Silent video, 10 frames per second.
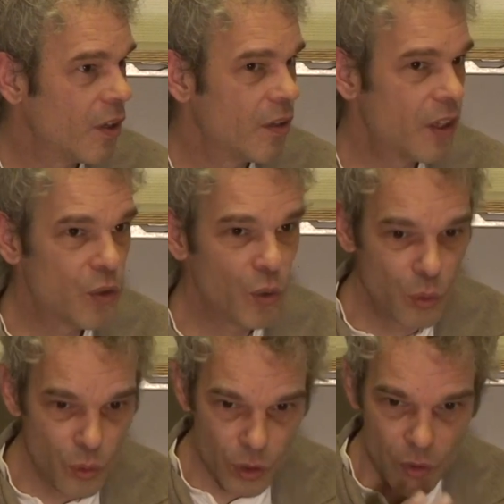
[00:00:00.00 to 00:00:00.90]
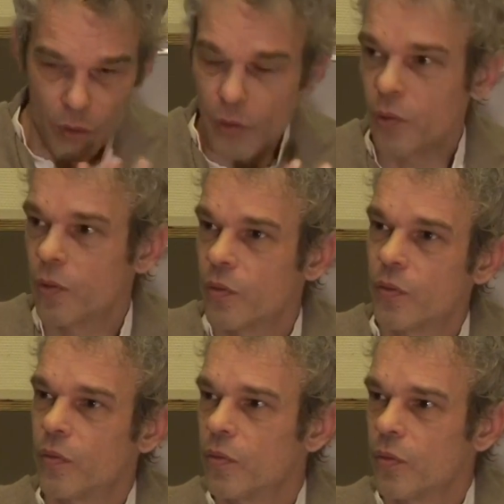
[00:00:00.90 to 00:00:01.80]
that you do not know
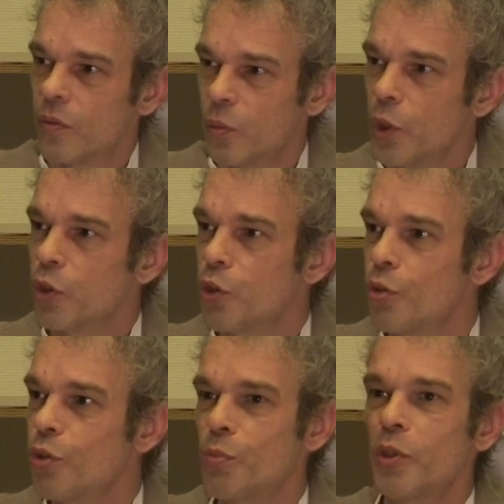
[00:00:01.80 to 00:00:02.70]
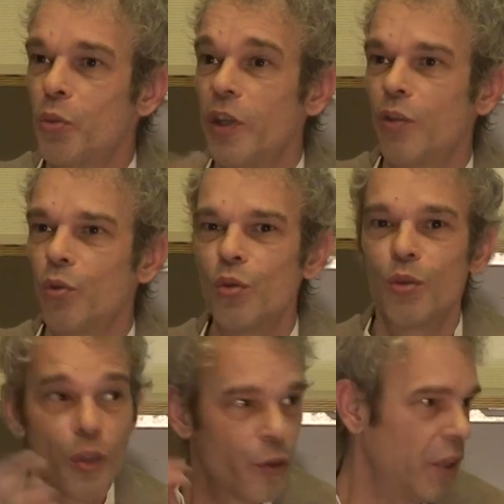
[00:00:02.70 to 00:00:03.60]
what to choose between two
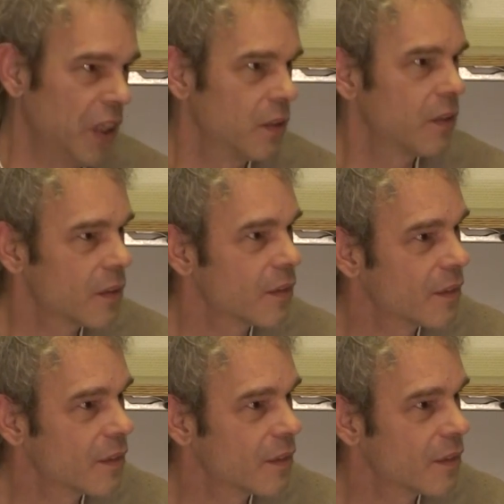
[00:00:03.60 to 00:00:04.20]
good things.